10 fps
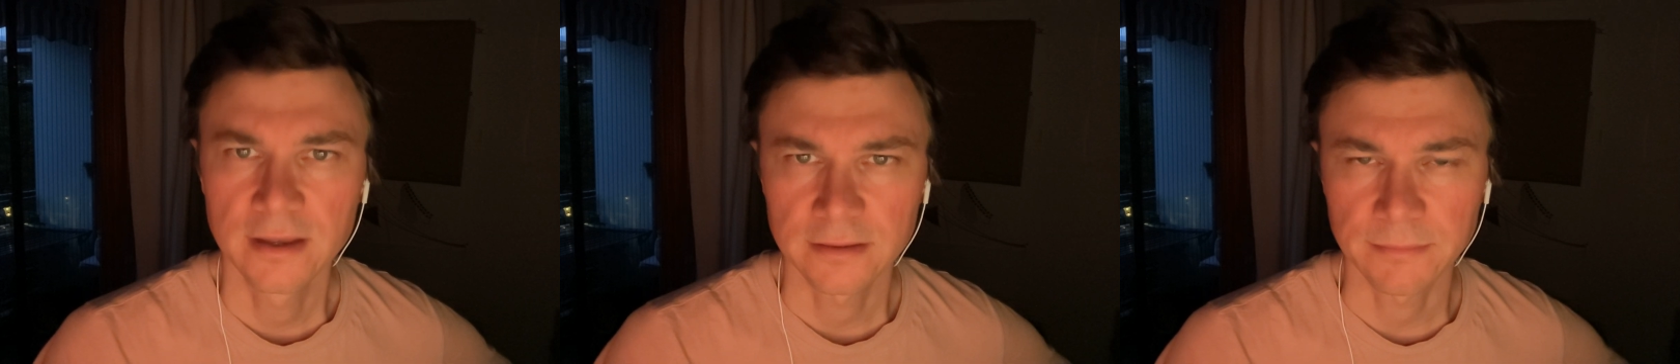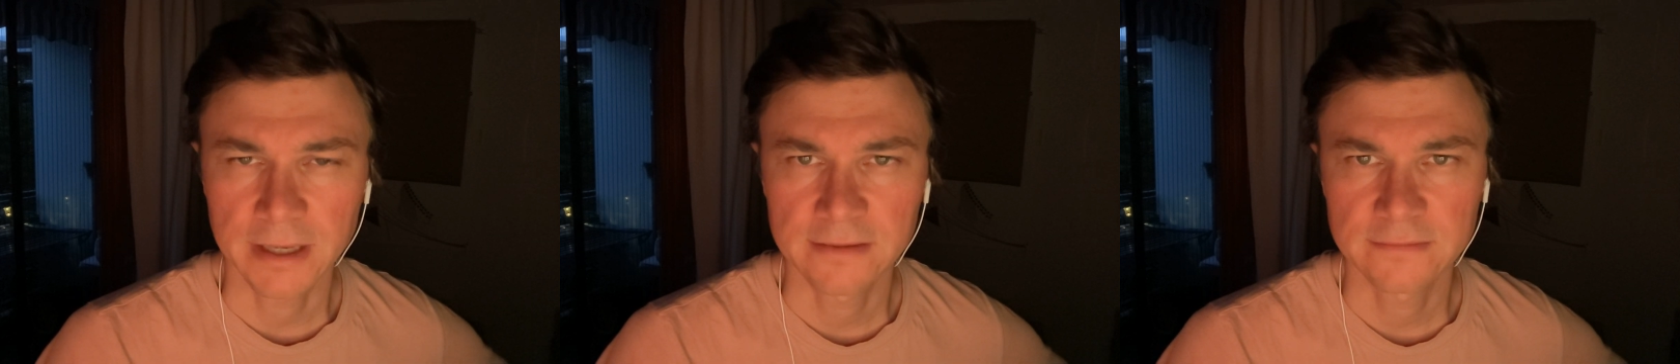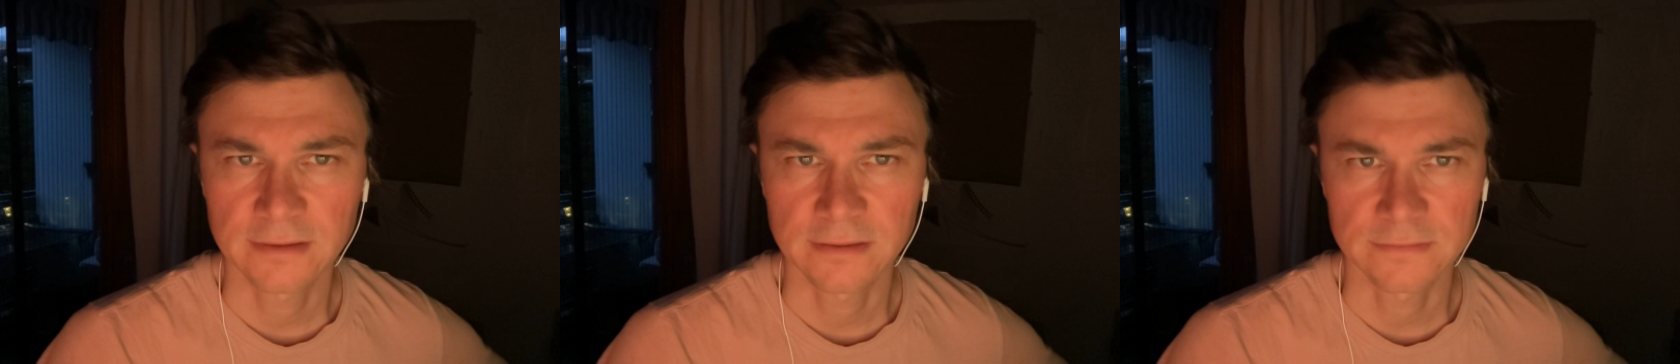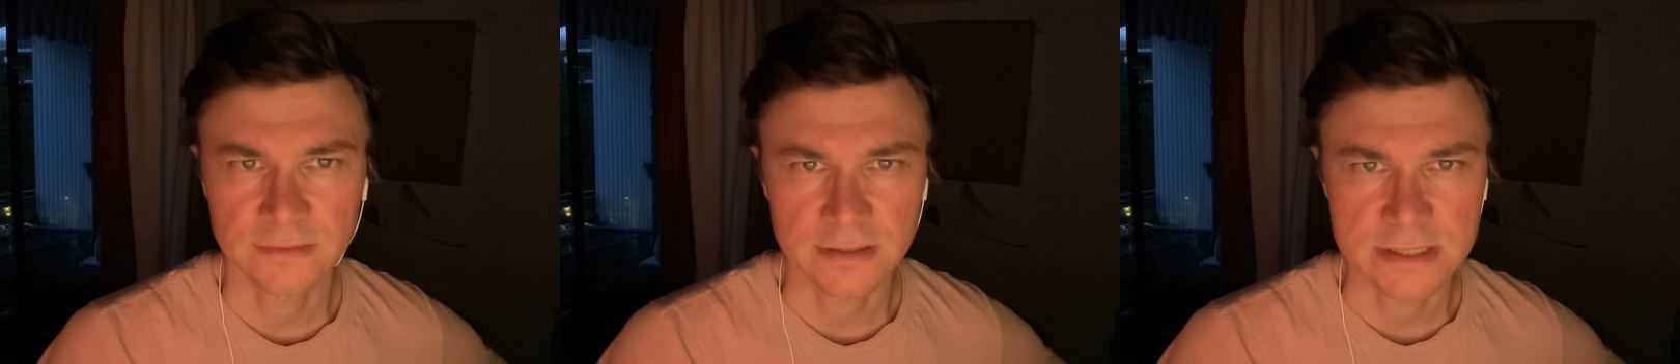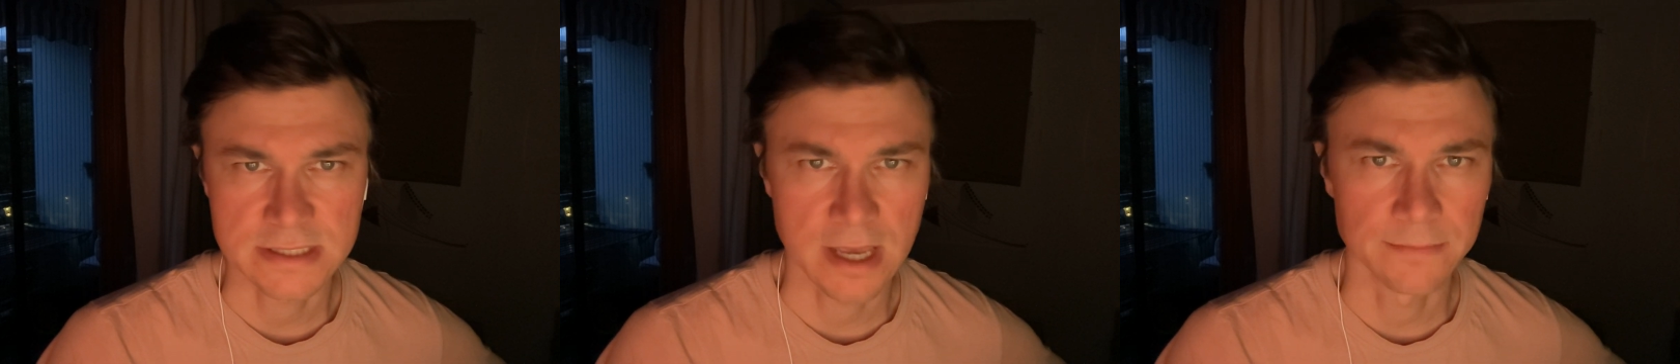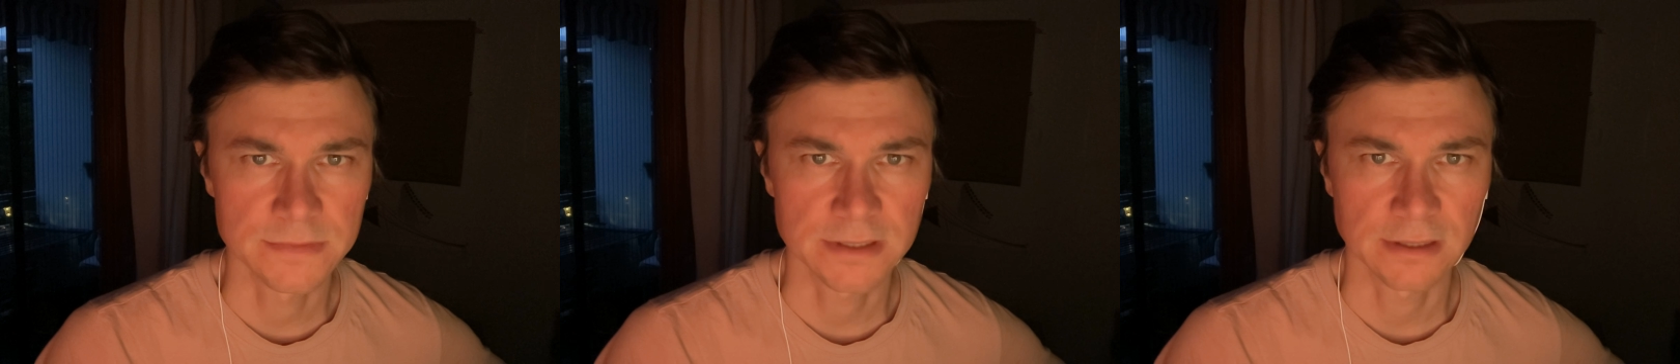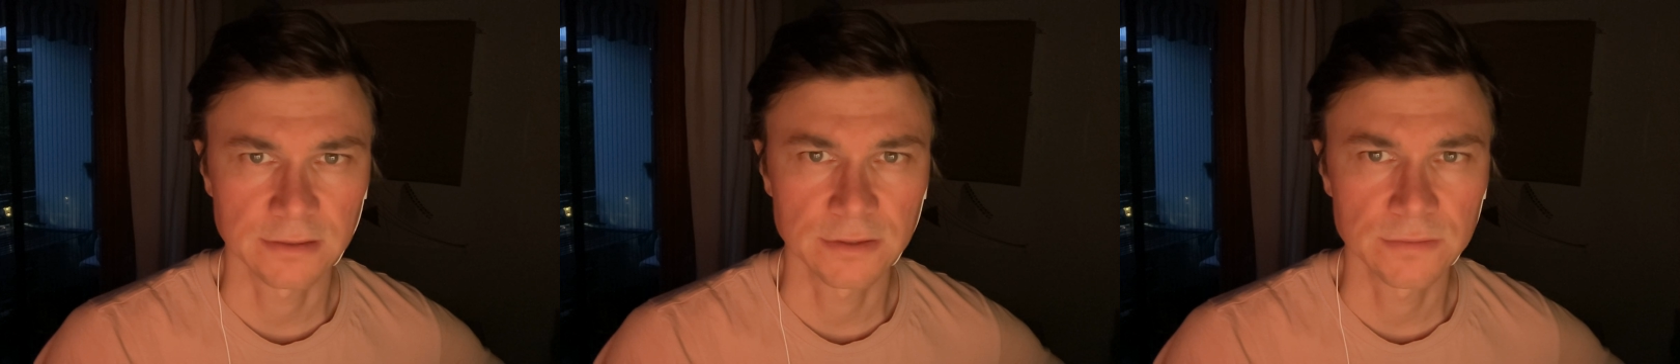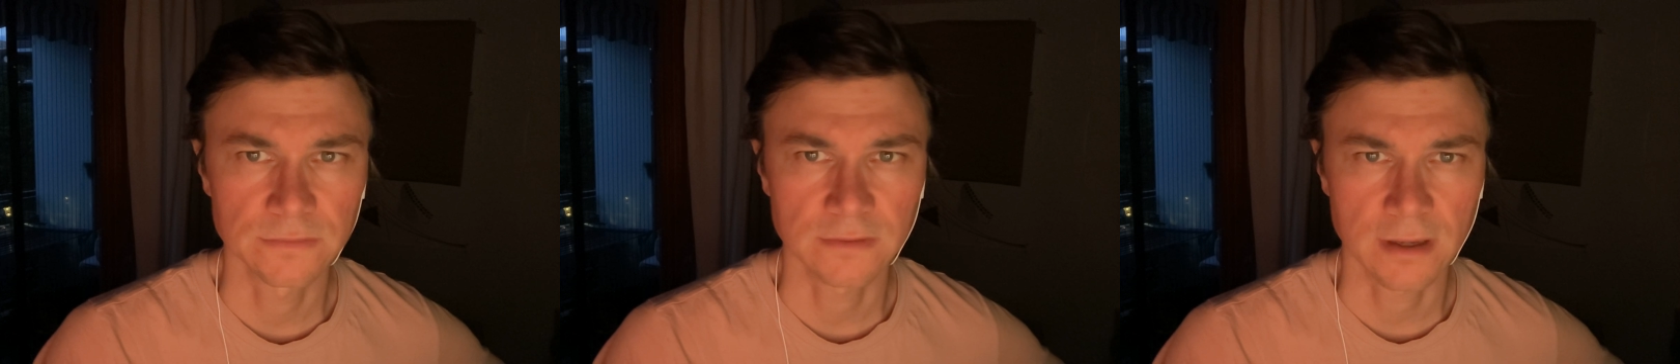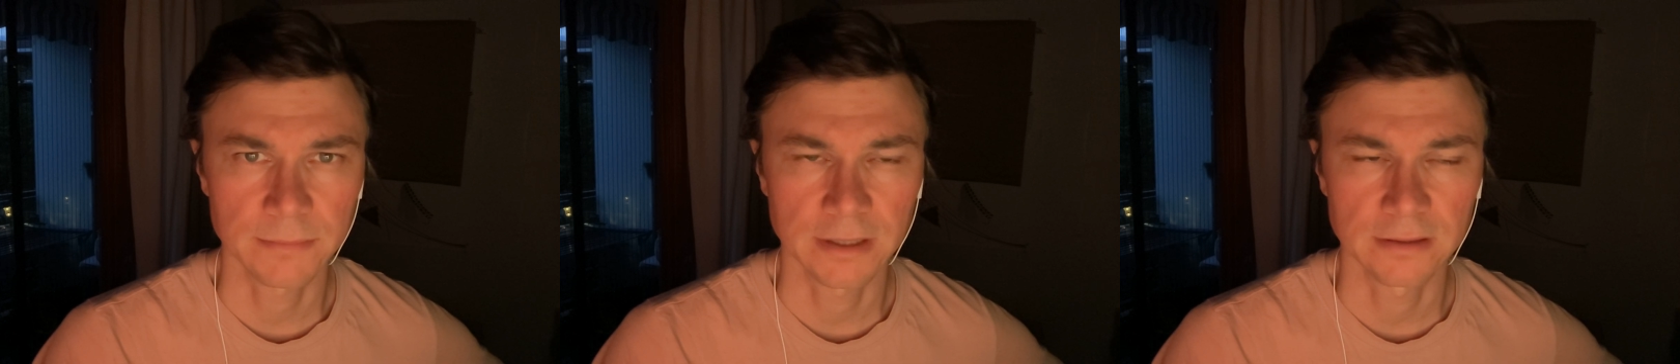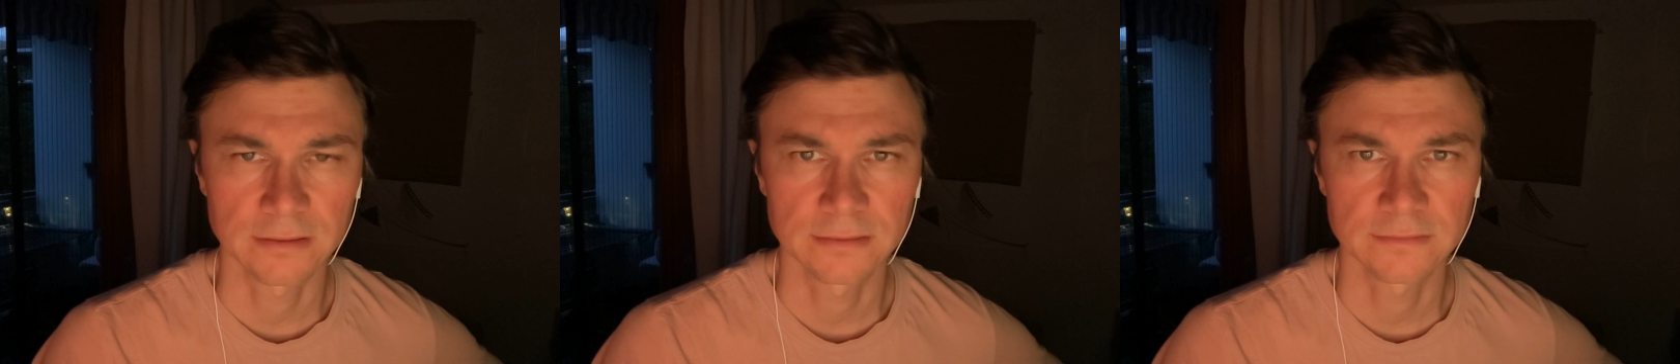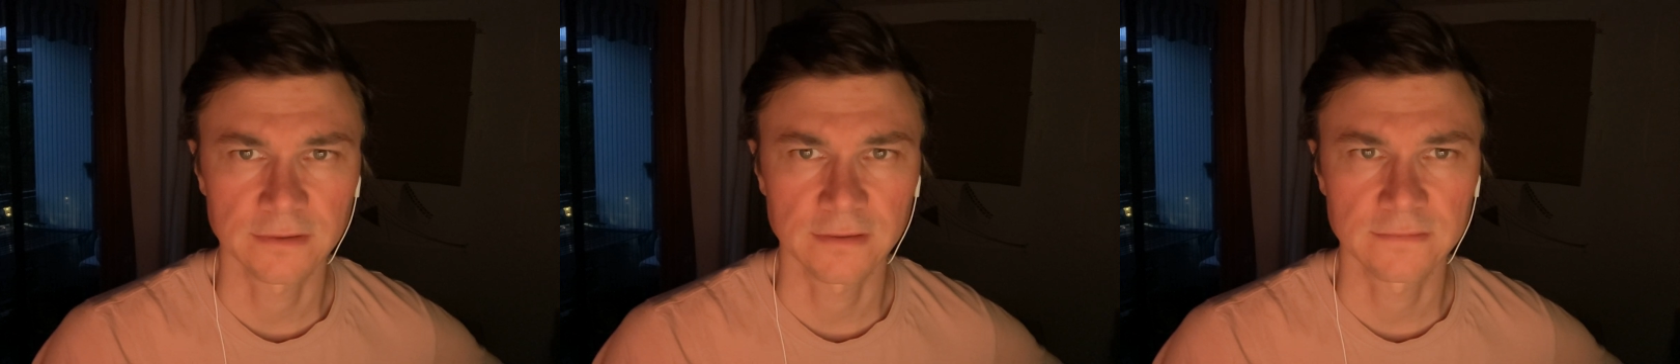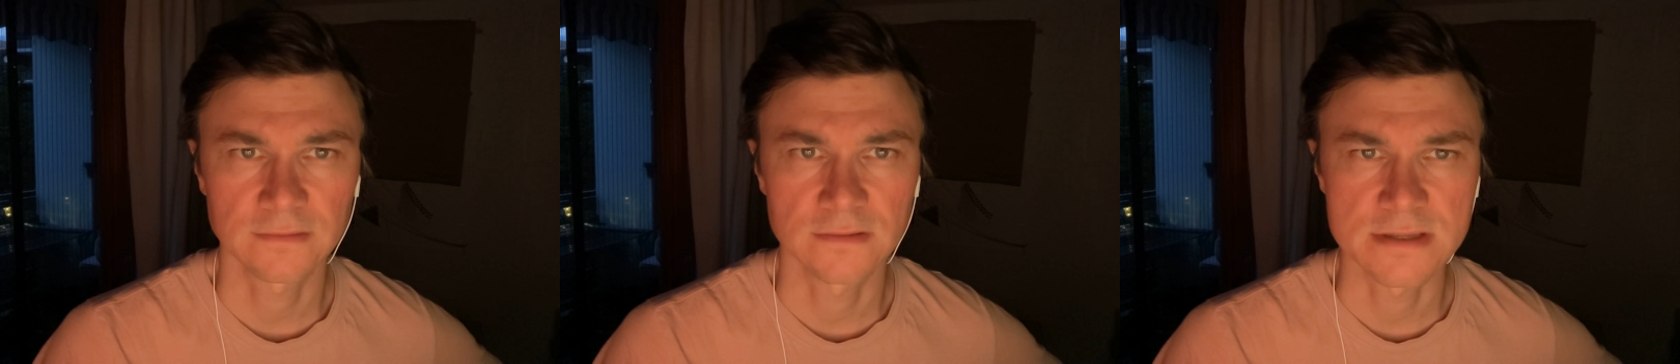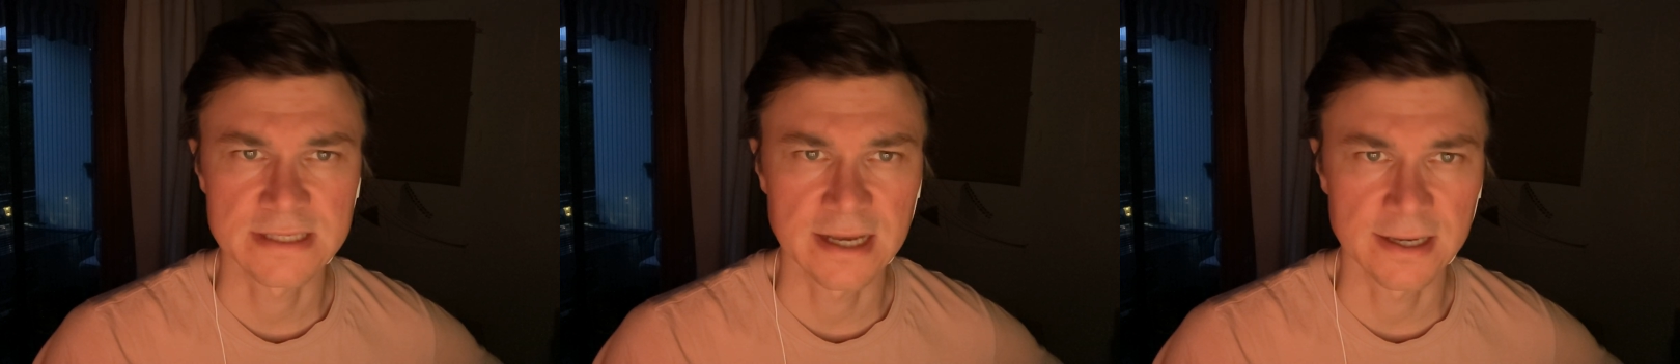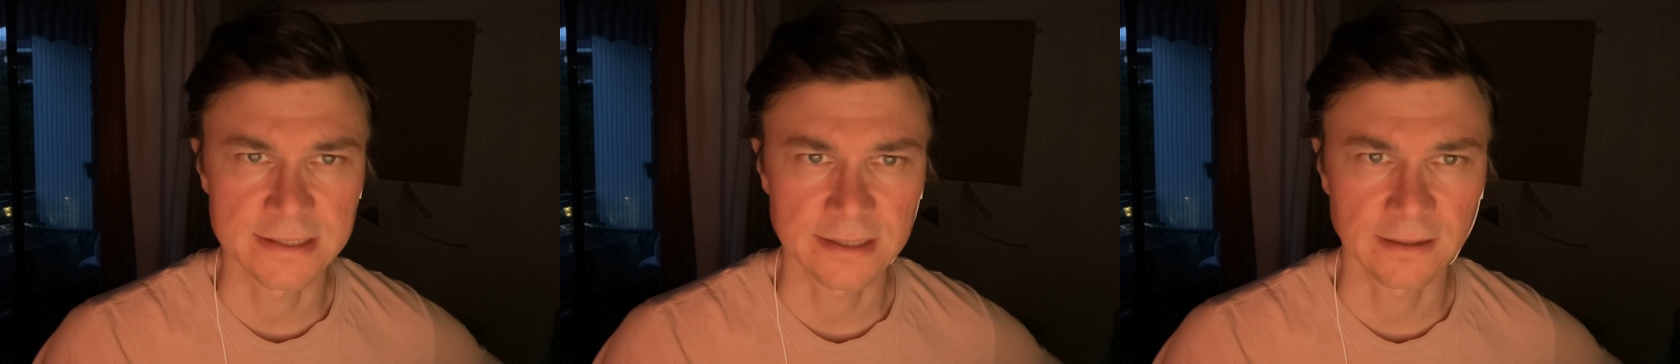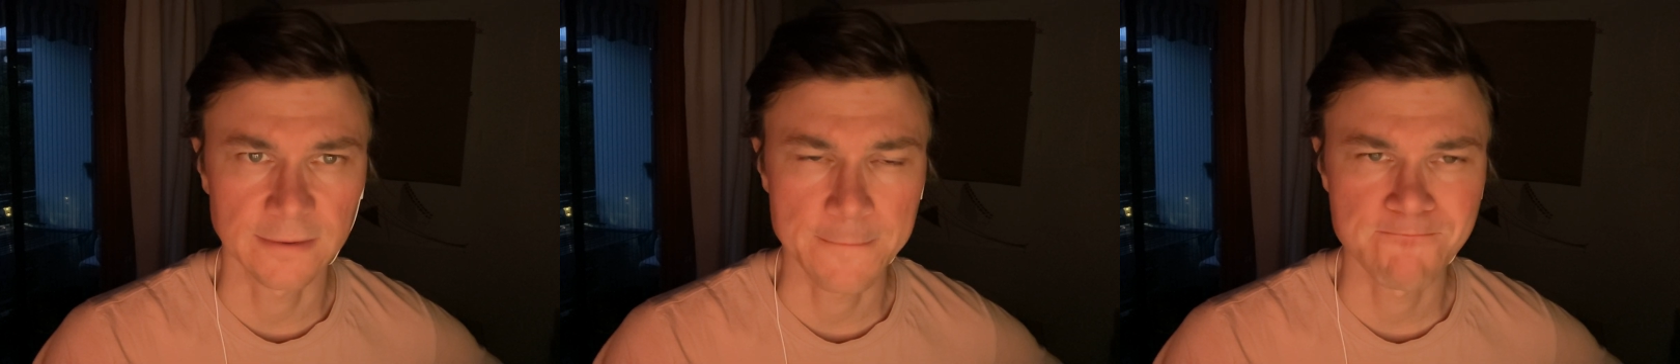The main thing is that something new is coming, says Ilse Aichinger.